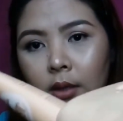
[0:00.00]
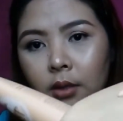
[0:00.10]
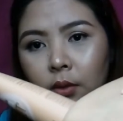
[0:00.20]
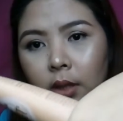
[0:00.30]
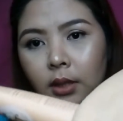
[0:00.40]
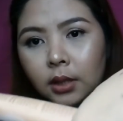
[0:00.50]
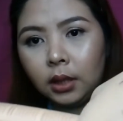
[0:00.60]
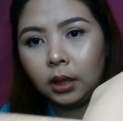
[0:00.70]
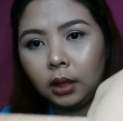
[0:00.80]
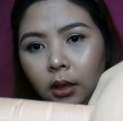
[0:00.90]
As you can
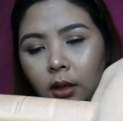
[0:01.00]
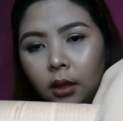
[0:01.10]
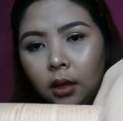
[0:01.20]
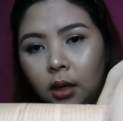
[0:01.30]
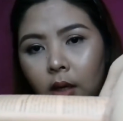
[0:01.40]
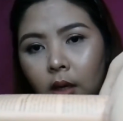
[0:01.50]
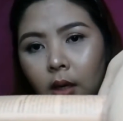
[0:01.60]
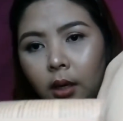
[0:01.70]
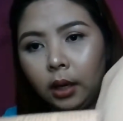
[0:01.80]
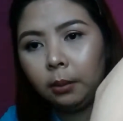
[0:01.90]
see,
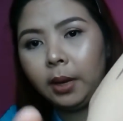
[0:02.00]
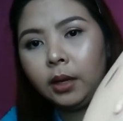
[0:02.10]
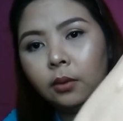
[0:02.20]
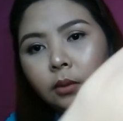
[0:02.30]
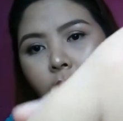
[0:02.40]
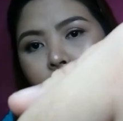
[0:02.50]
iba yung